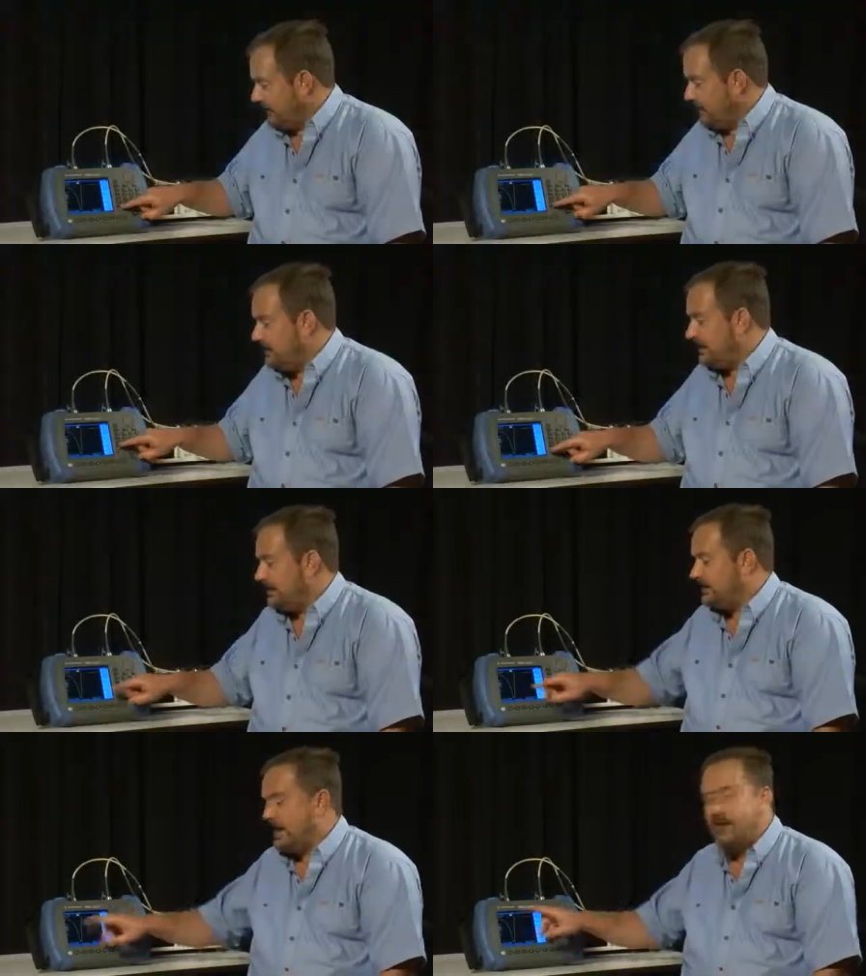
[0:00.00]
and we
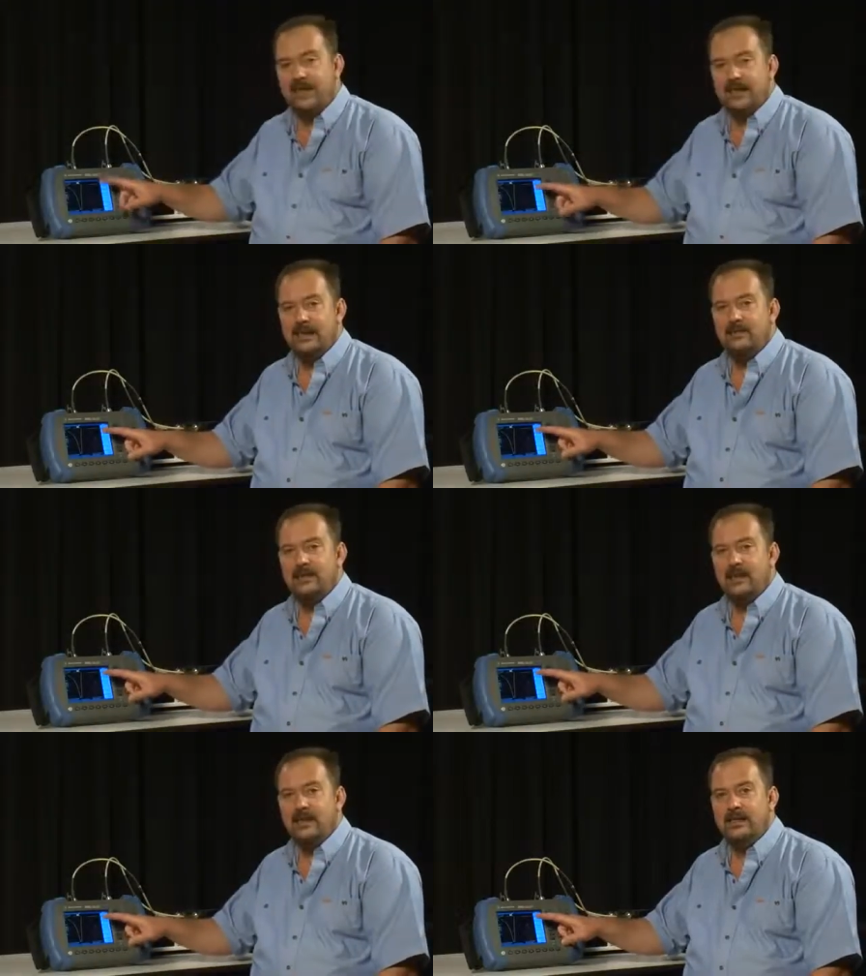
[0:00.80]
can save that
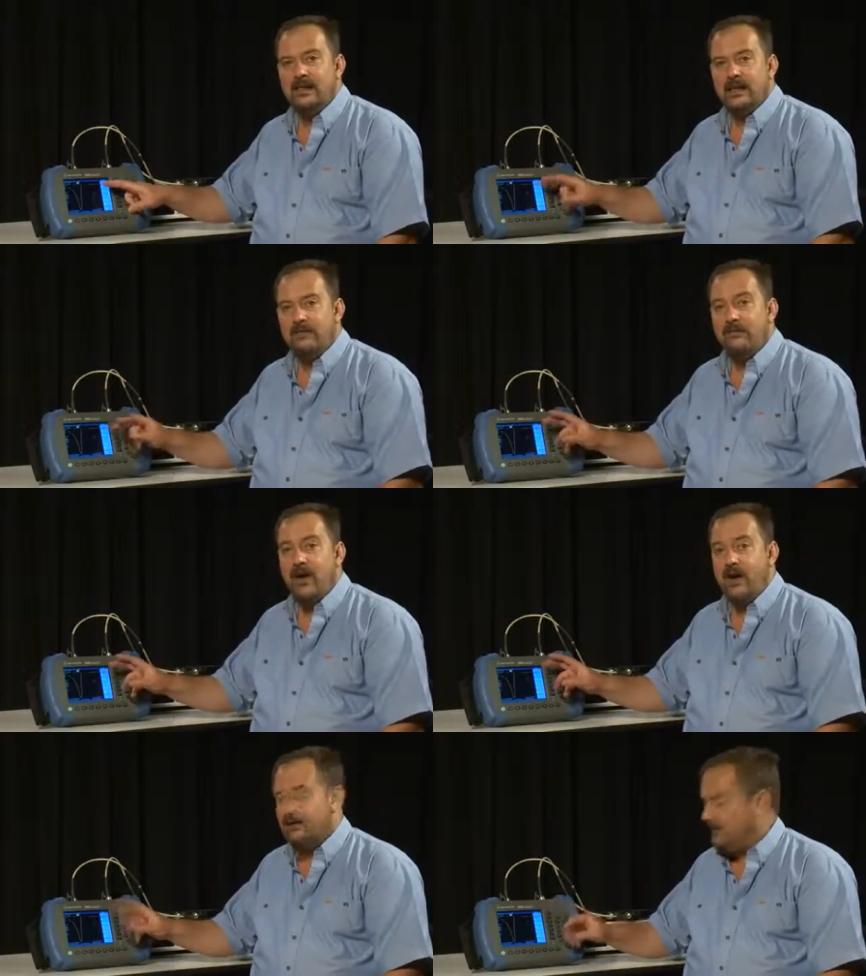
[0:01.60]
limit line
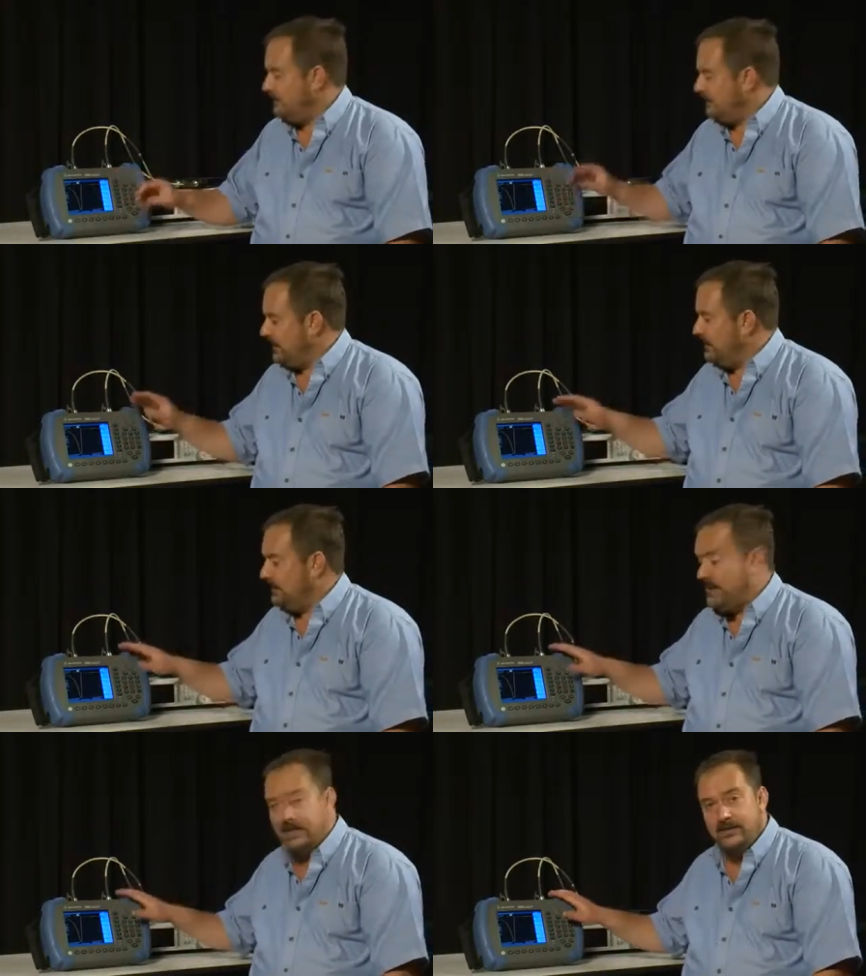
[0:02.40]
file into
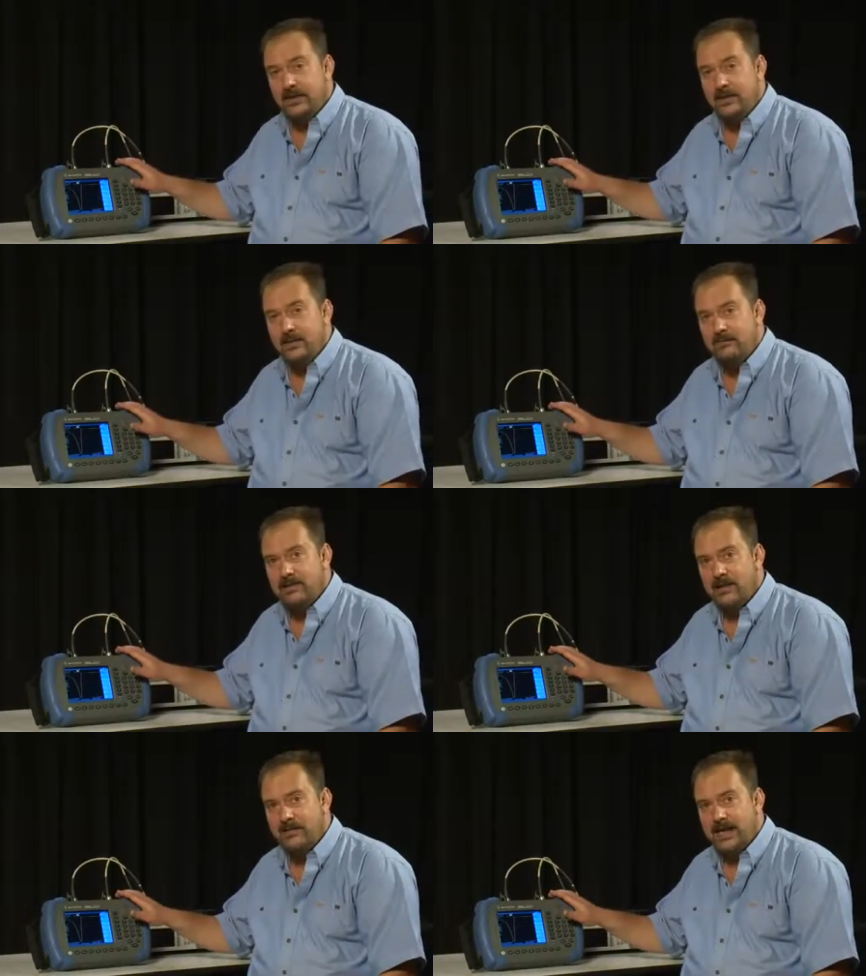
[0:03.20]
the internal
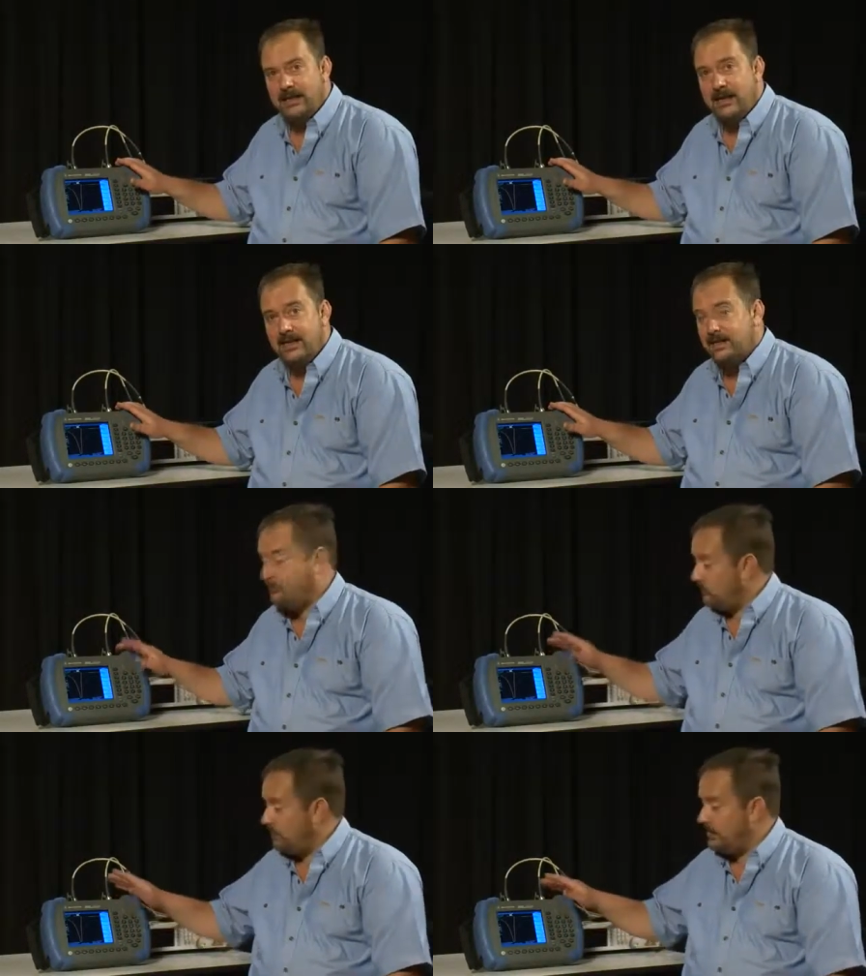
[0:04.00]
memory of the analyzer
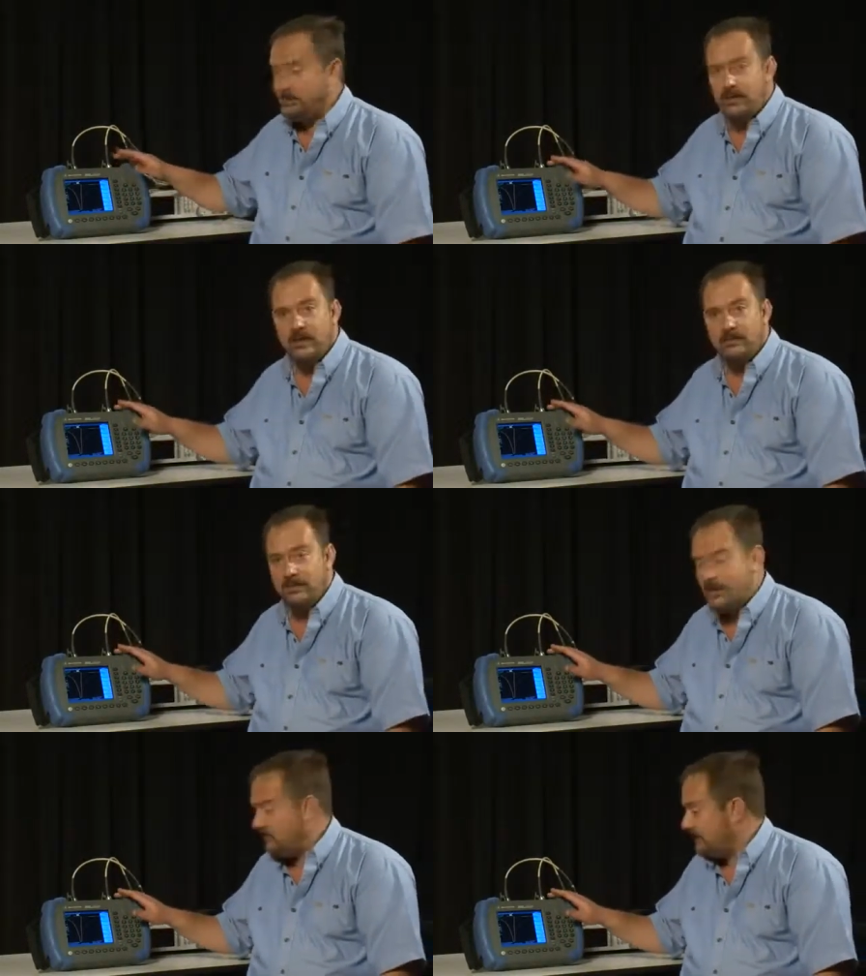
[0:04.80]
or onto a
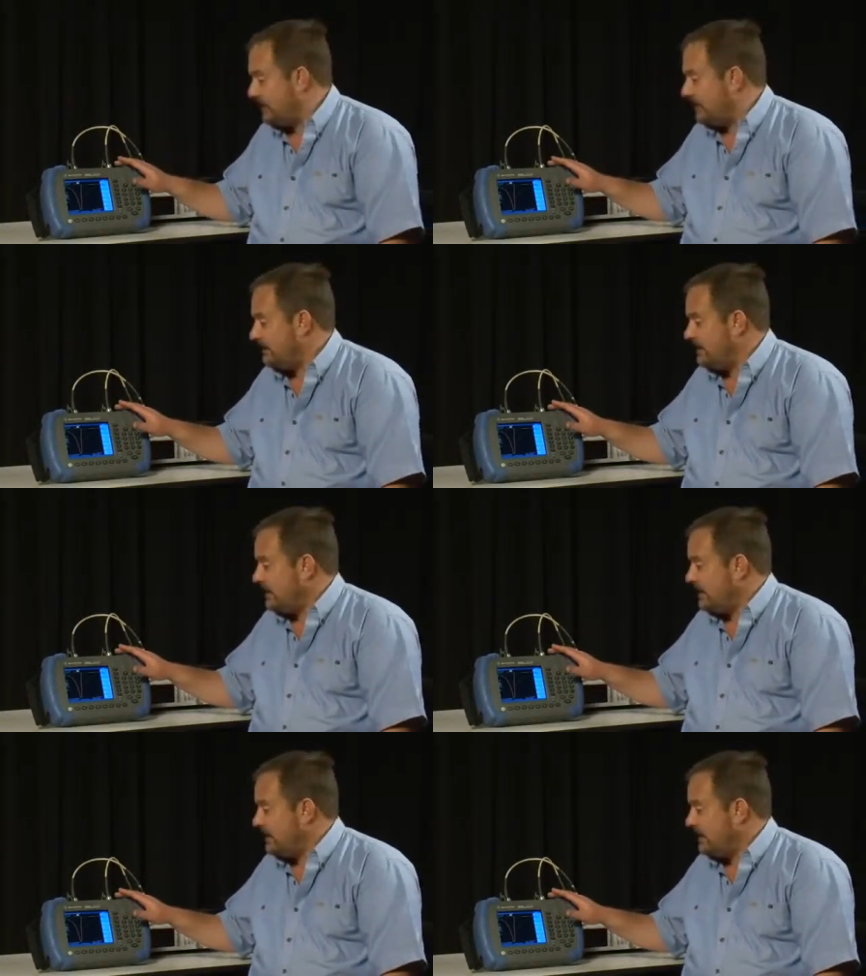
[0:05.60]
USB memory stick,